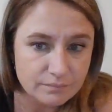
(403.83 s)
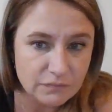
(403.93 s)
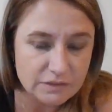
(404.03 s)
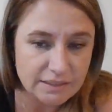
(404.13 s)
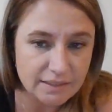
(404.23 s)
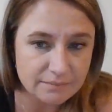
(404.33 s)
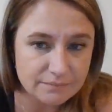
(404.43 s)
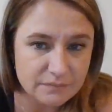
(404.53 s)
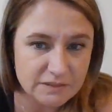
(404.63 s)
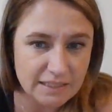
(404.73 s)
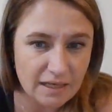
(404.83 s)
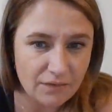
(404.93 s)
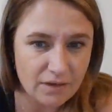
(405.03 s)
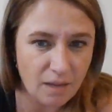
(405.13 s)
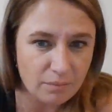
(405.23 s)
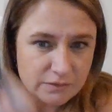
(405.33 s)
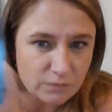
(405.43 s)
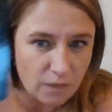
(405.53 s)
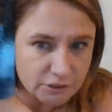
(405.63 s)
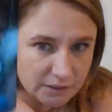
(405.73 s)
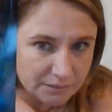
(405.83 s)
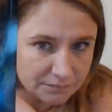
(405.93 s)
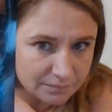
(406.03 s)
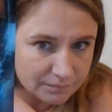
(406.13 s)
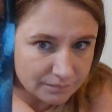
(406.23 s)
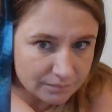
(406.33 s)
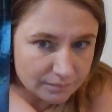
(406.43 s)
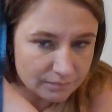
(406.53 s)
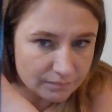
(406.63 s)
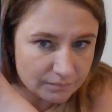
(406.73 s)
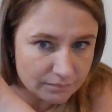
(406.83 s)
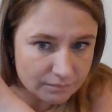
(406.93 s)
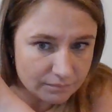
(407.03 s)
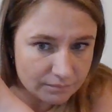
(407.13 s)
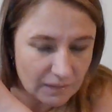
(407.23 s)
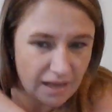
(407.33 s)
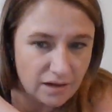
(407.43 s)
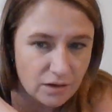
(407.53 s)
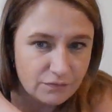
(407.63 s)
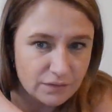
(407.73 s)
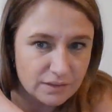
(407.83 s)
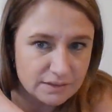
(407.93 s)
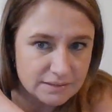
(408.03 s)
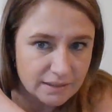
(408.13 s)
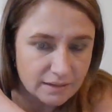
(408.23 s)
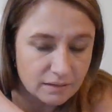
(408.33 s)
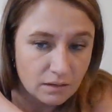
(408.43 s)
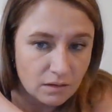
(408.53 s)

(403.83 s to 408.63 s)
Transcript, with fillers: You see it? See how the goblin's watching? I don't know if you can see it.